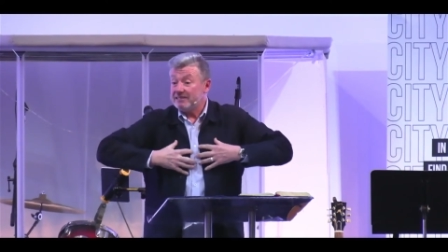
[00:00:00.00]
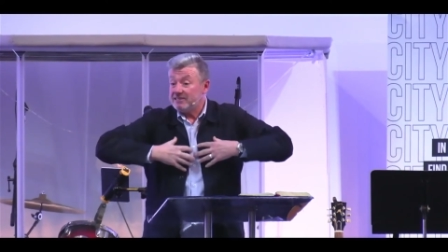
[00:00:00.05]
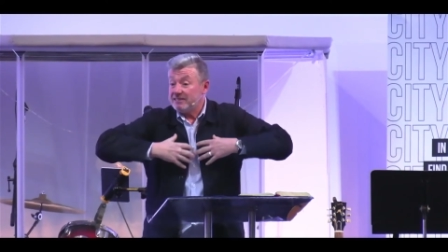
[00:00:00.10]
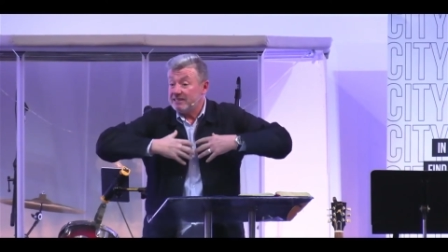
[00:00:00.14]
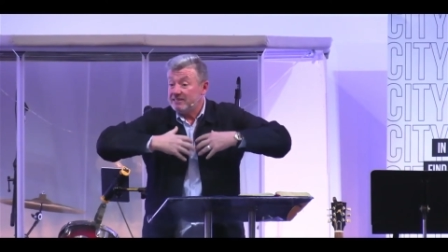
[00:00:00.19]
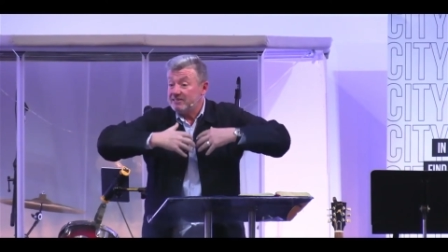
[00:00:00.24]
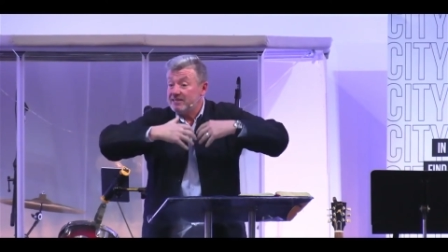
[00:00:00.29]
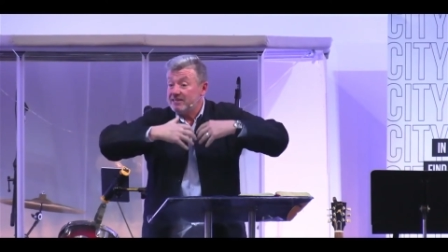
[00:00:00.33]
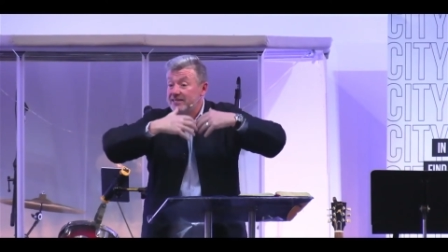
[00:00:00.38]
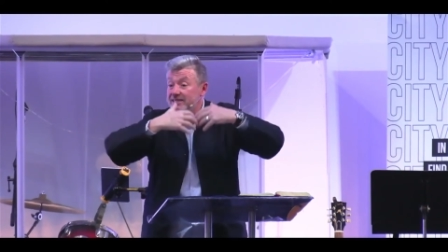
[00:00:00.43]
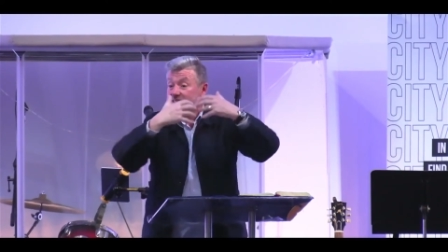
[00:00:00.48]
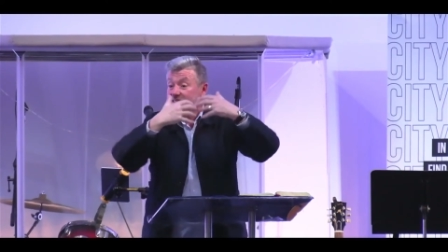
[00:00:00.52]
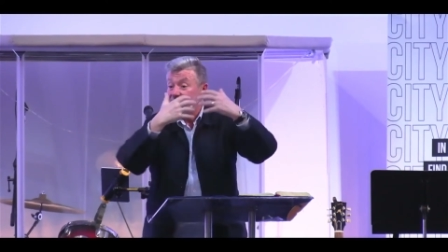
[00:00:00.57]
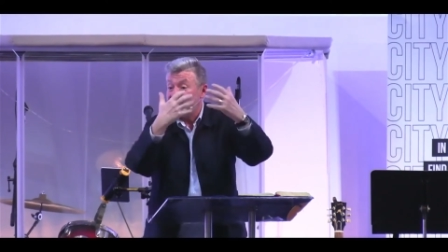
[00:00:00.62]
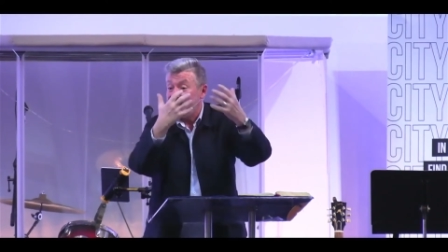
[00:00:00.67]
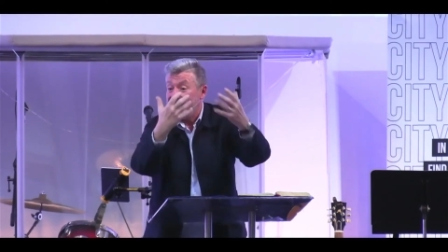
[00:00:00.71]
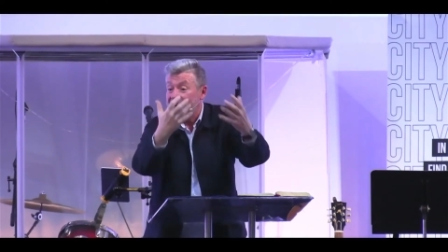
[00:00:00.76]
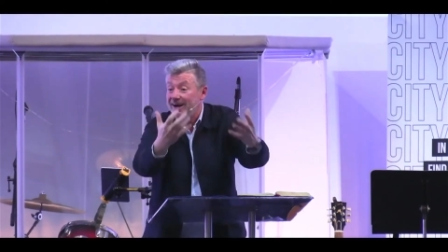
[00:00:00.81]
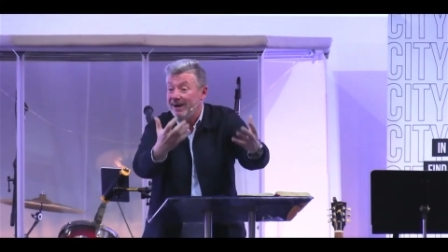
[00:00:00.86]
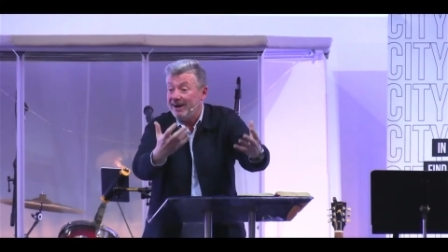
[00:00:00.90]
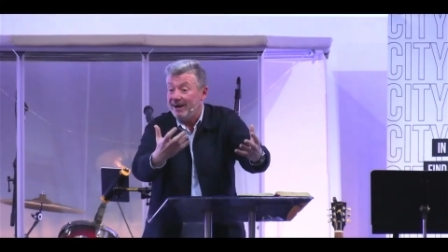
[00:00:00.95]
that's in his
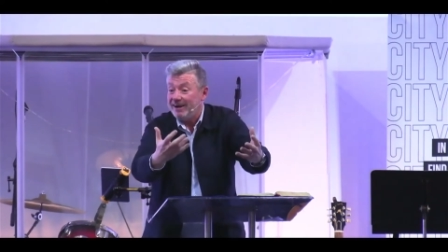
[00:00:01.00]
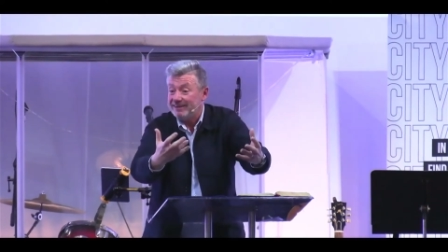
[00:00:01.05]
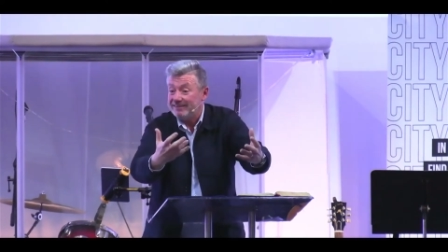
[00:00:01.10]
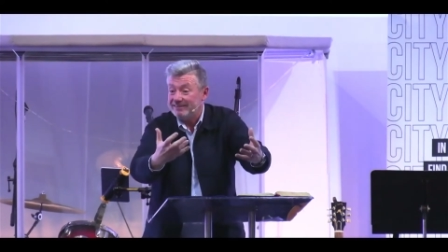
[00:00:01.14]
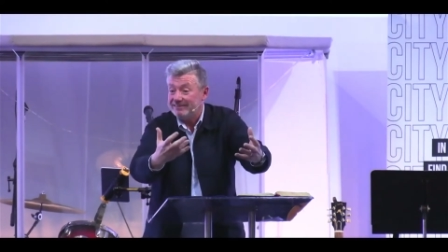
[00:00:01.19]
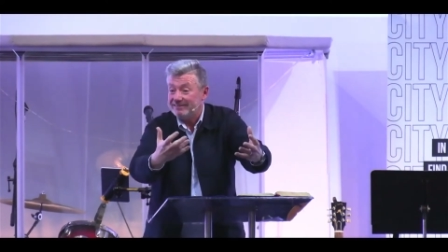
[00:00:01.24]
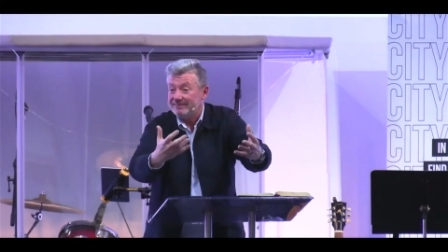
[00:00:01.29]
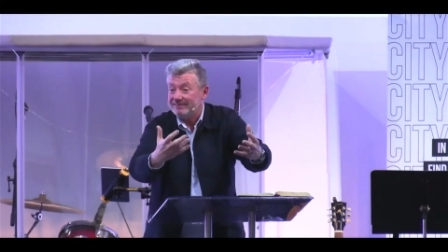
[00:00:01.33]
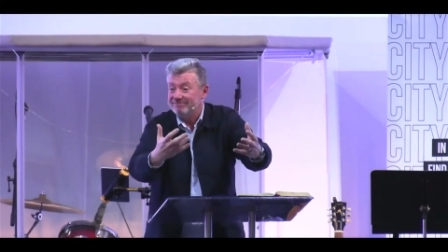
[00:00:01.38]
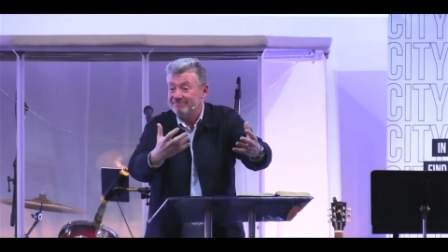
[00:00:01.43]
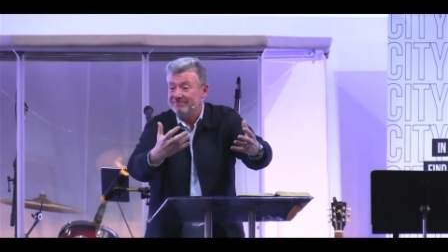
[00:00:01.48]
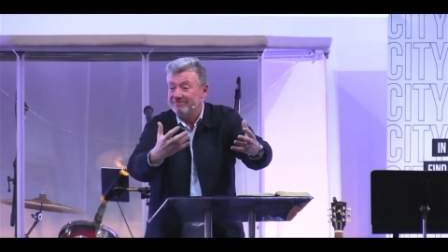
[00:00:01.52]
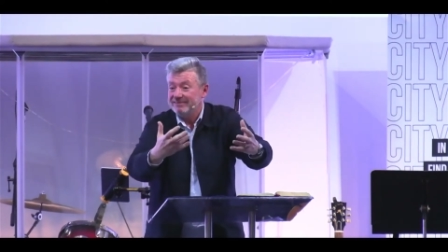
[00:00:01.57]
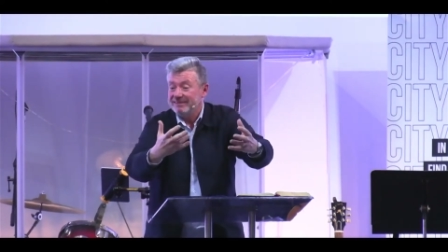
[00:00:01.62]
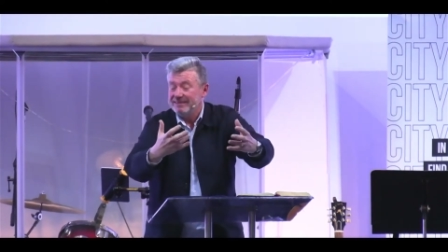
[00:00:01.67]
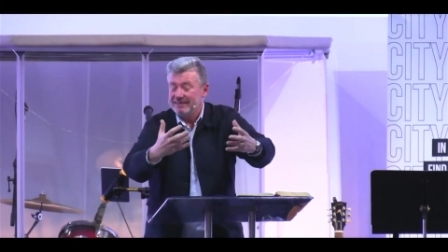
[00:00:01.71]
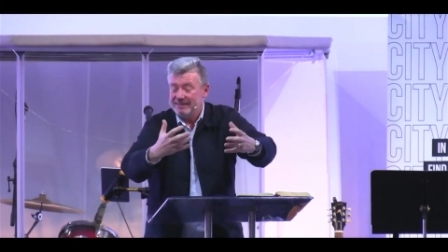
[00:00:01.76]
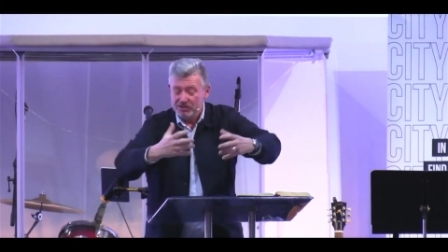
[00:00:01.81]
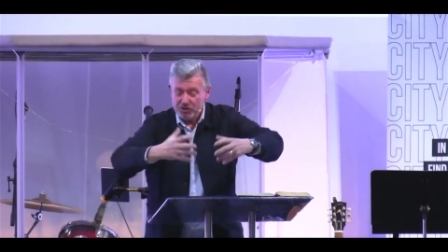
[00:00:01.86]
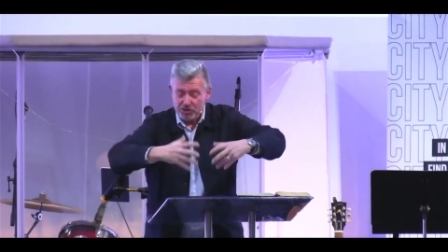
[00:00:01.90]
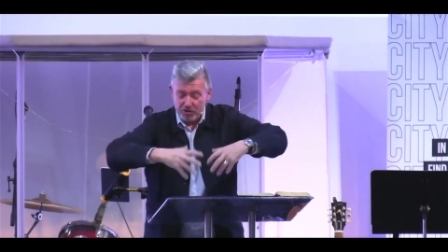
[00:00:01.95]
heart, to